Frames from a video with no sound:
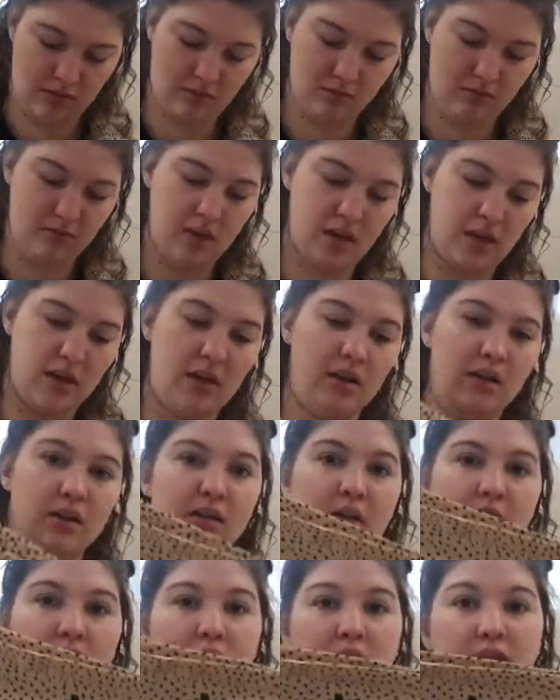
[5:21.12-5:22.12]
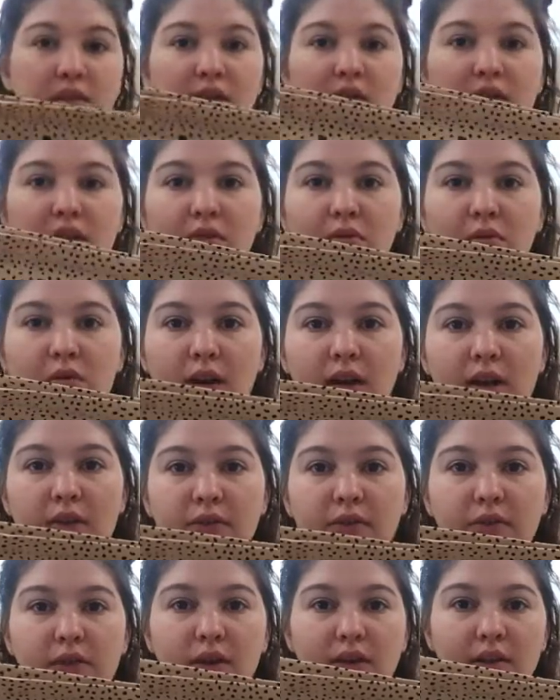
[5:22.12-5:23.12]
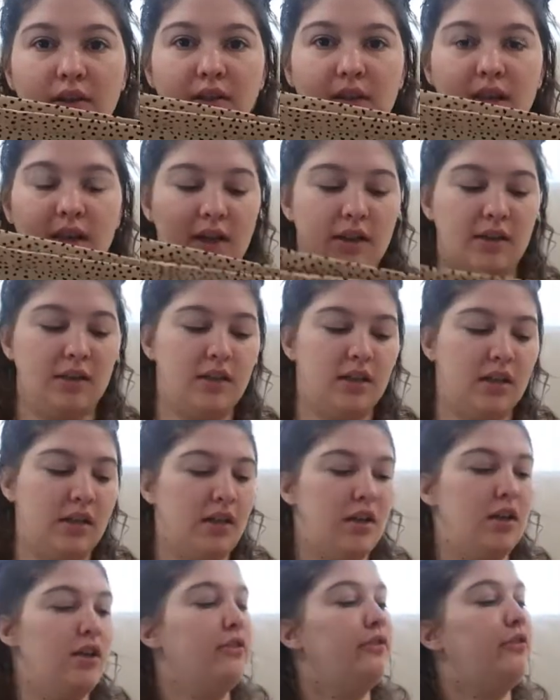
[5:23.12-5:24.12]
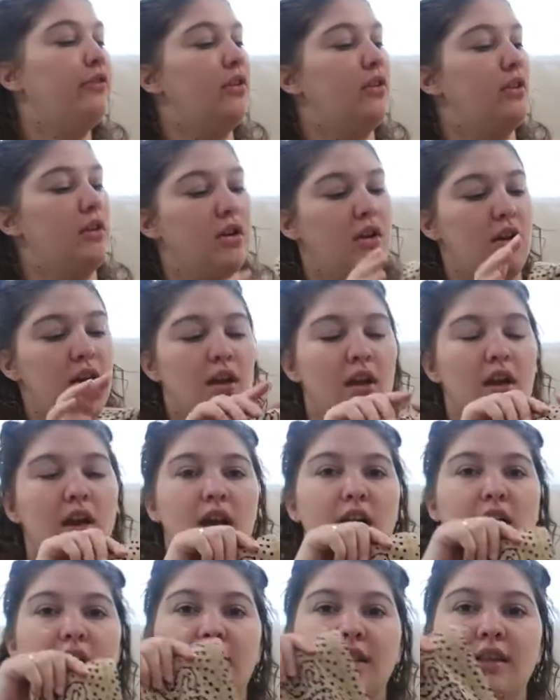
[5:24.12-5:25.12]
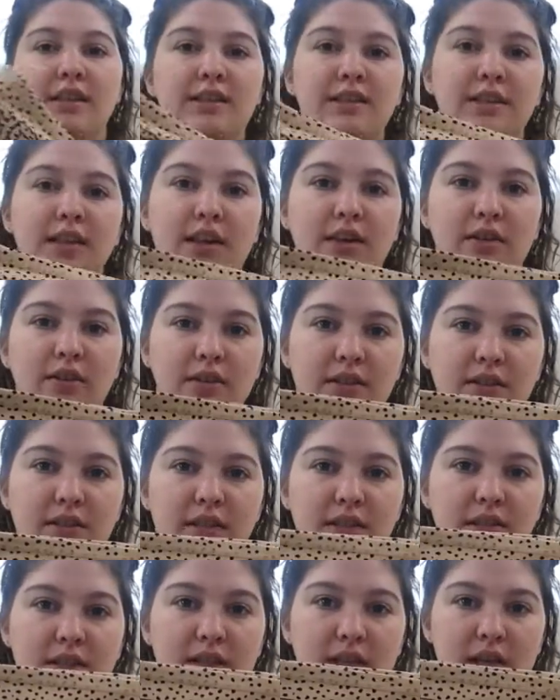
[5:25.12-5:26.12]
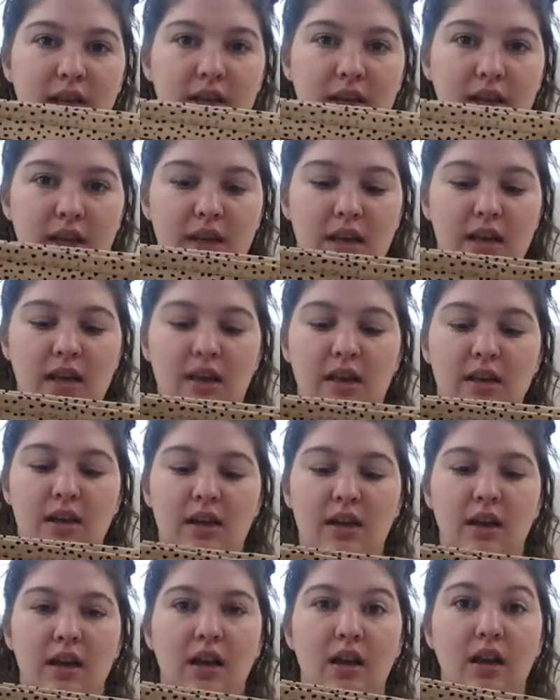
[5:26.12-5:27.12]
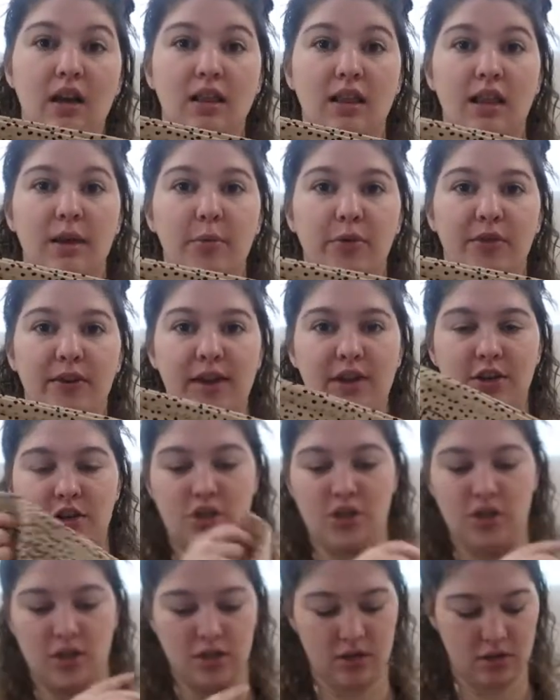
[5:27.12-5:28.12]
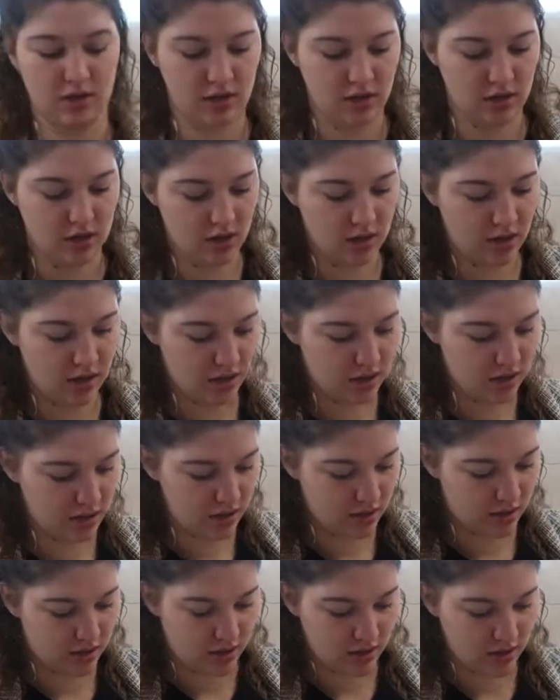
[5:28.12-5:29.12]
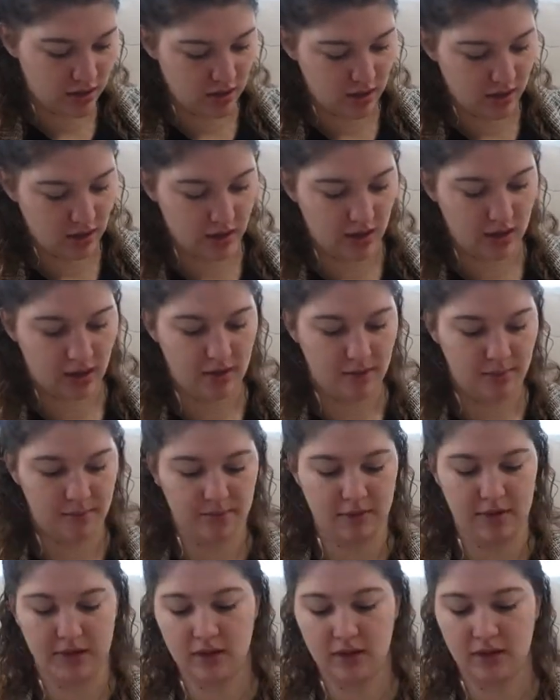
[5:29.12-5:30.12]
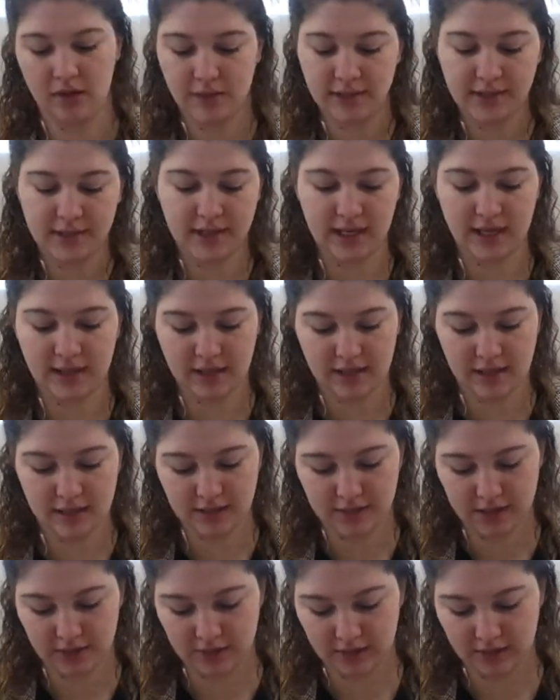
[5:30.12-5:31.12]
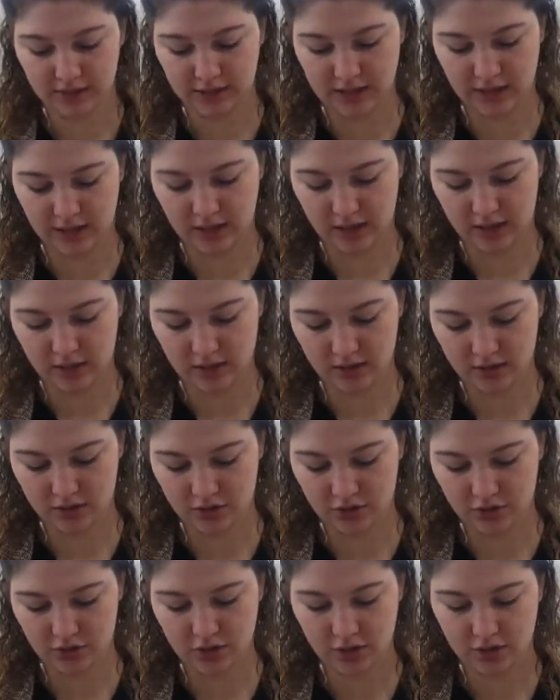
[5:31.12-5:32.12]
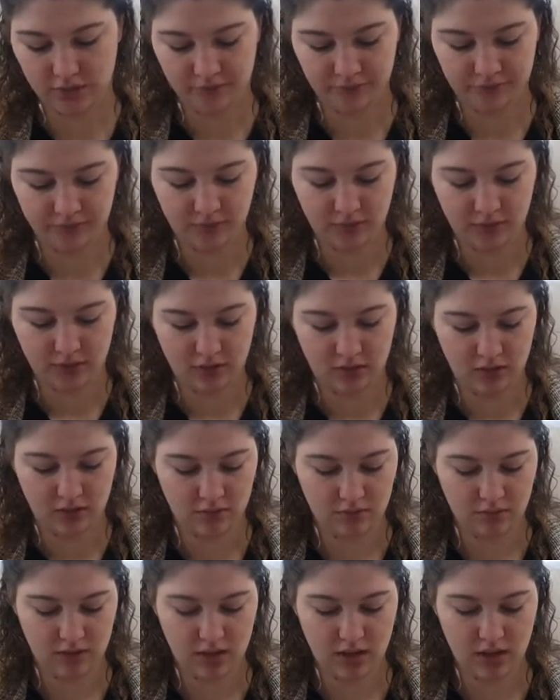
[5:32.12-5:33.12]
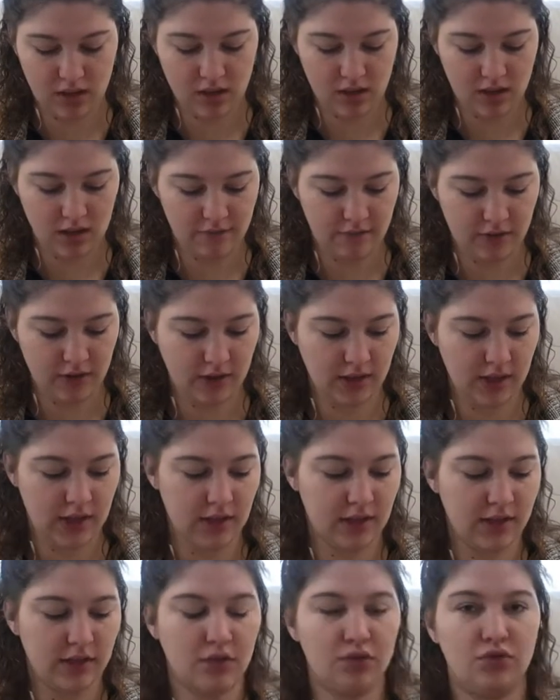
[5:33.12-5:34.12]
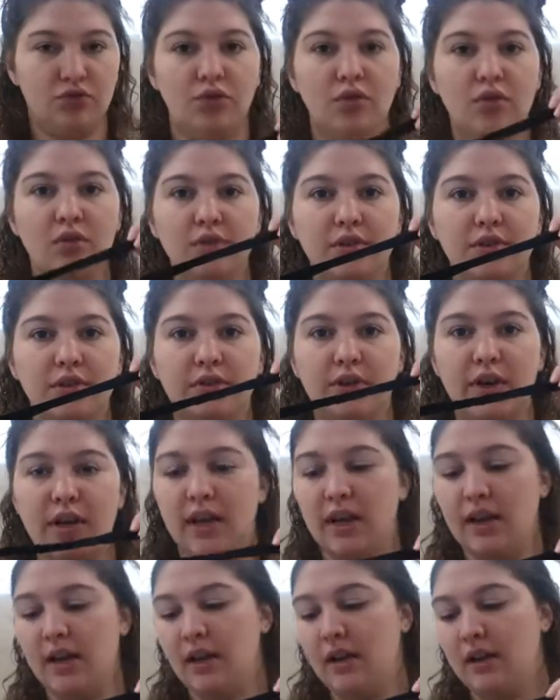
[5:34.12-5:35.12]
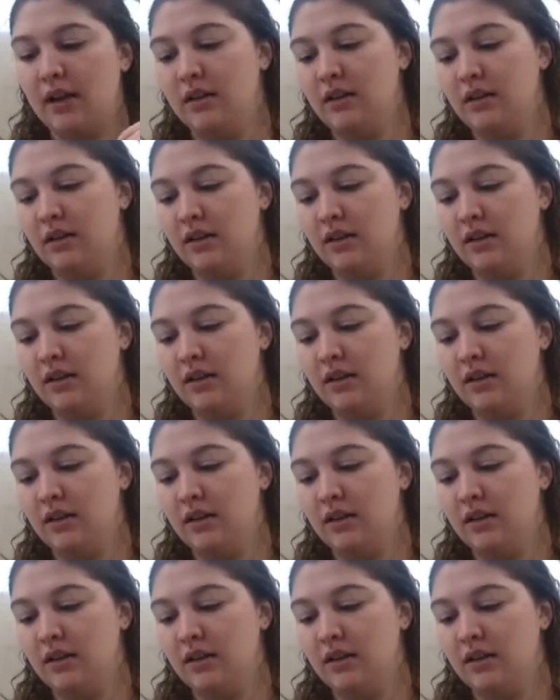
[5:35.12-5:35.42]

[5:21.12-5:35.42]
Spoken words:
Oh yeah, it's got the White Fox Active and the Sarah's Day collaboration. Once again, these are a large. Oh yeah, I forgot they have the drawstring.